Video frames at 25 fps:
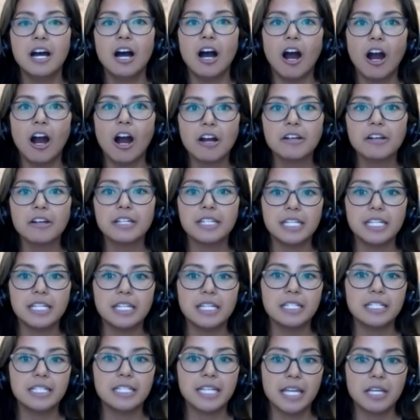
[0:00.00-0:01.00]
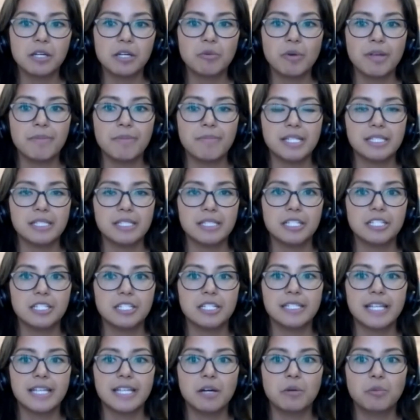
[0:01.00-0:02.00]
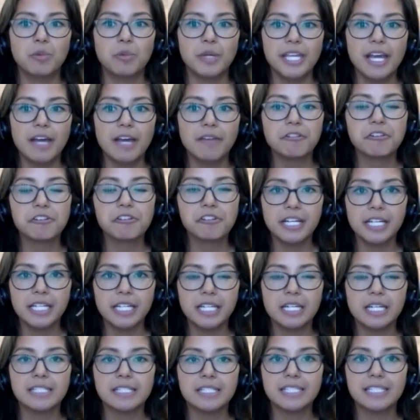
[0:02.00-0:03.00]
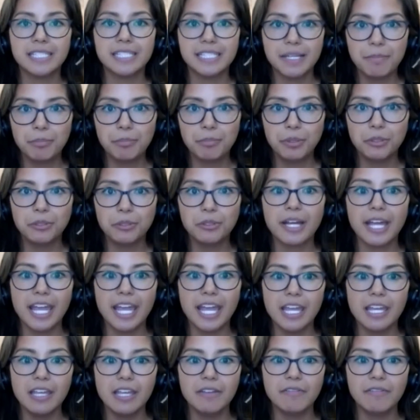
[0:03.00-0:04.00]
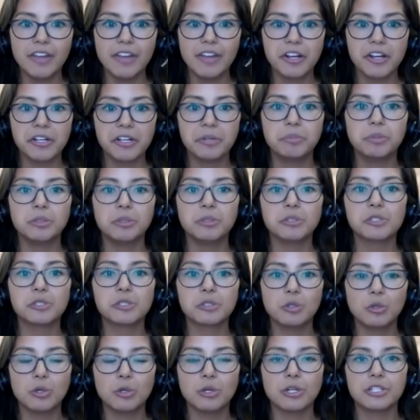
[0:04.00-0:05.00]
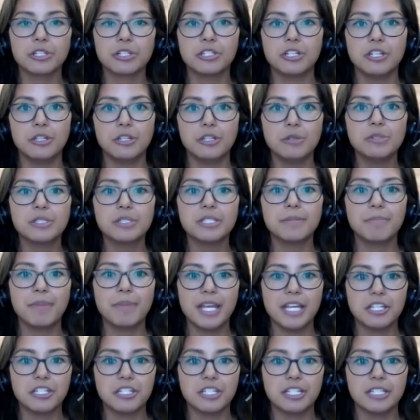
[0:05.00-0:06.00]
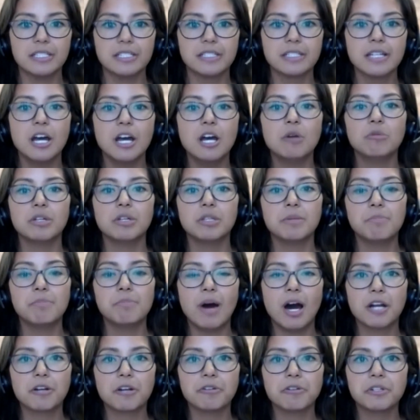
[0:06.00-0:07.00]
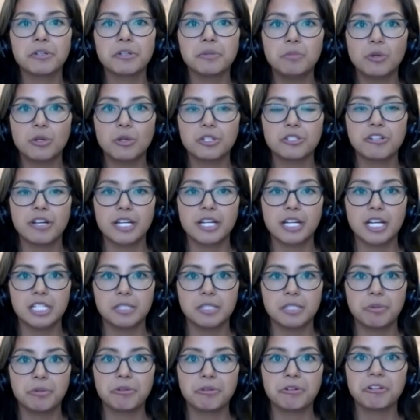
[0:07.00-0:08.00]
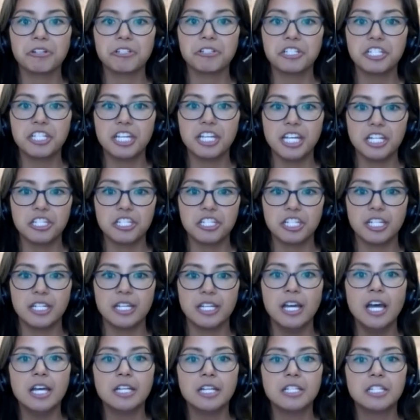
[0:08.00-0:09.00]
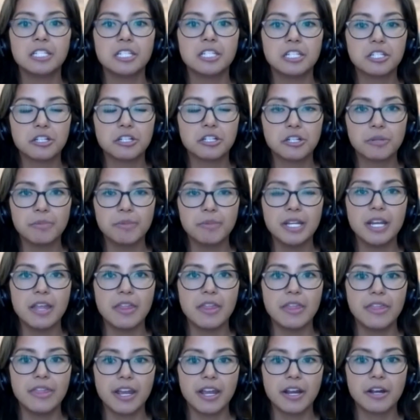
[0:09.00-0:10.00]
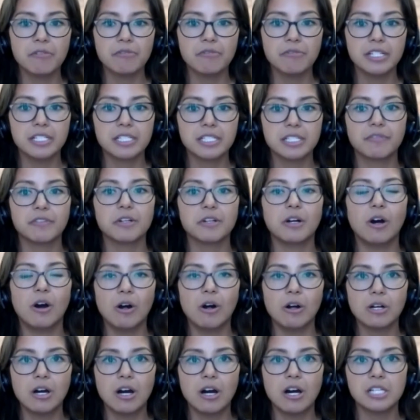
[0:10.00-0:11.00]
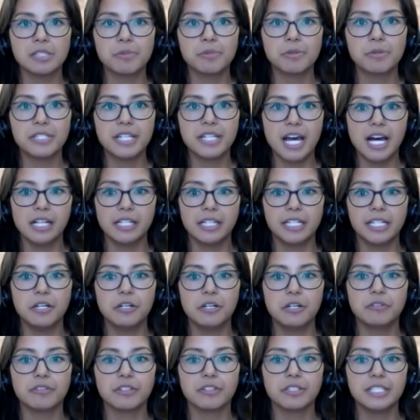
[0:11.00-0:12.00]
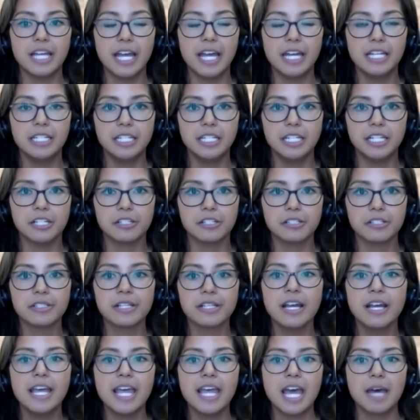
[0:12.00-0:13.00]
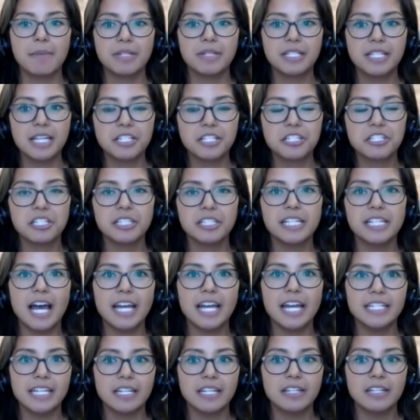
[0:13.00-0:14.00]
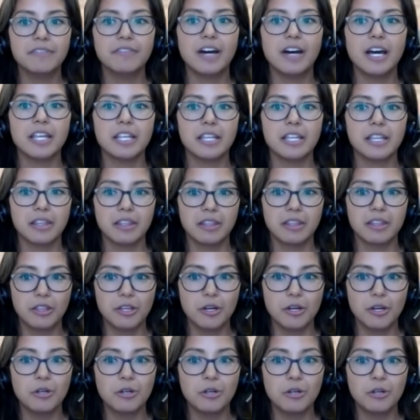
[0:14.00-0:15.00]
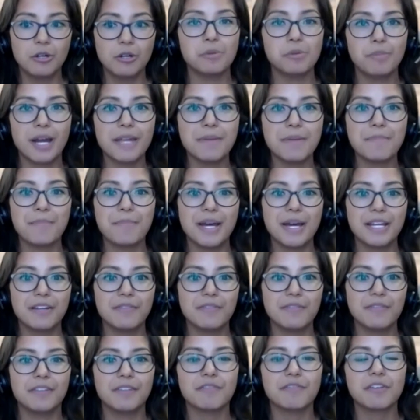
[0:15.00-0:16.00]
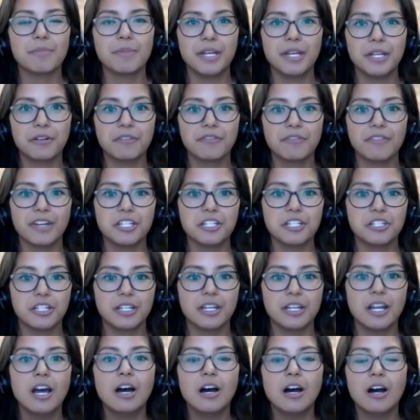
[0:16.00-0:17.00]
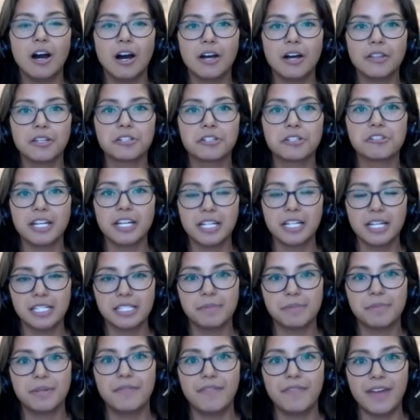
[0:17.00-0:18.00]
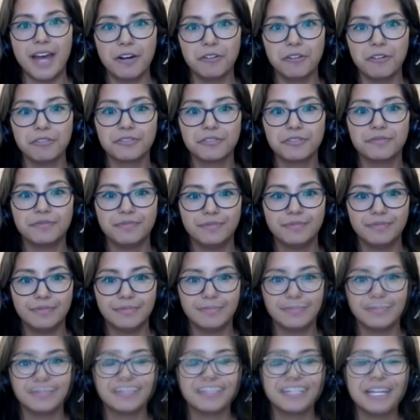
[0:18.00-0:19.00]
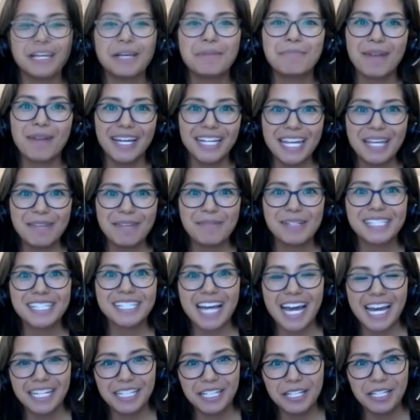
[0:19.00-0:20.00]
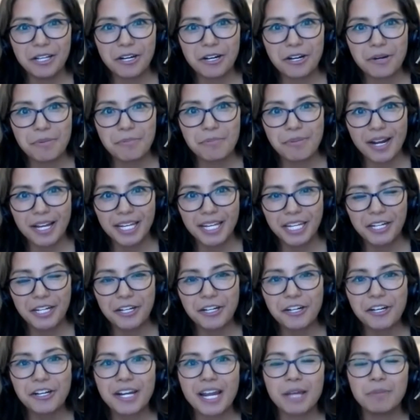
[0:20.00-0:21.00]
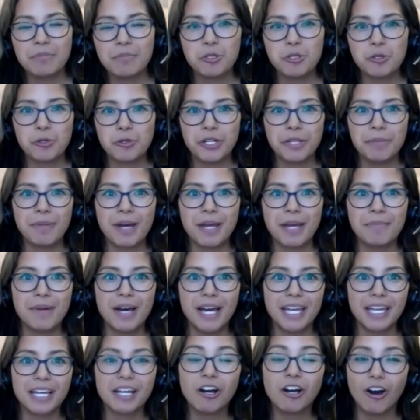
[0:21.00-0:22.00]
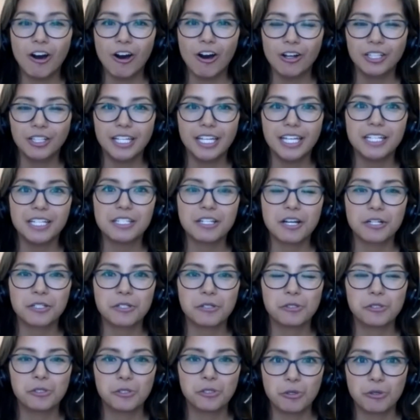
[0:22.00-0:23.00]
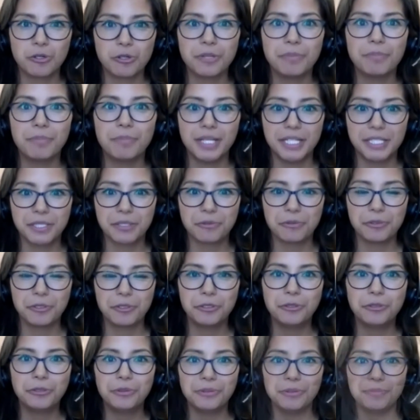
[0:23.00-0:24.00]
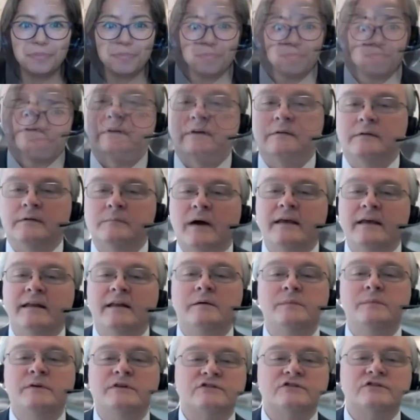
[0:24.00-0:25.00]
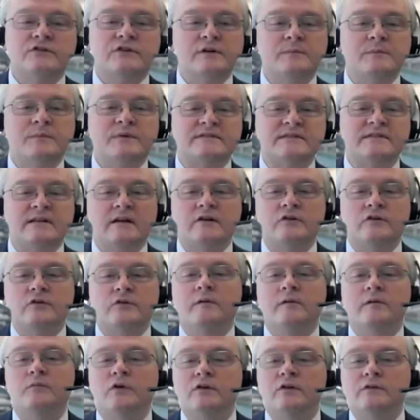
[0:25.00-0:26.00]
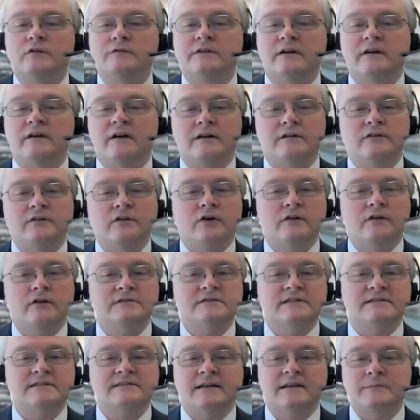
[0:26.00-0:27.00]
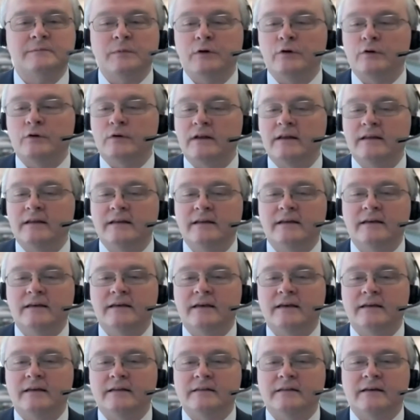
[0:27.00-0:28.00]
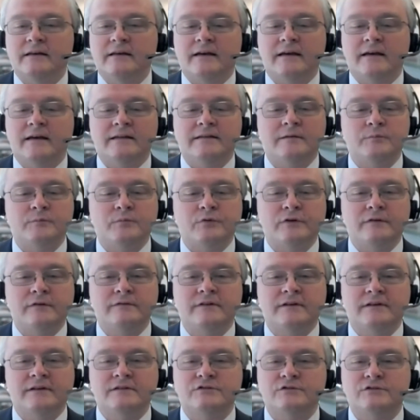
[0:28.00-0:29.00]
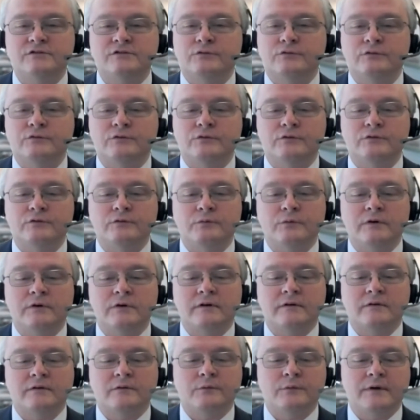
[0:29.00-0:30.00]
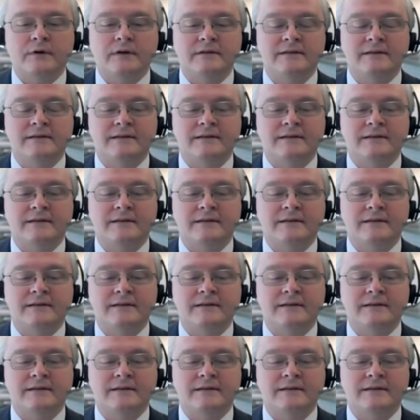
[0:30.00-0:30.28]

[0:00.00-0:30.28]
Our key takeaway message is that we have created a simple eight variable score to use in patients with moderate or more tricuspid regurgitation to determine their risk for all cause mortality over 10 years and potentially identify those who might benefit from intervention on their tricuspid valve. My name is Kyla Lara Breitinger, and I'm joined by my colleague, Dr. Sorin Pislaru. Uh, my name is Sorin Pislaru. I'm one of the cardiologists at Mayo Clinic, and I had the privilege to, to work with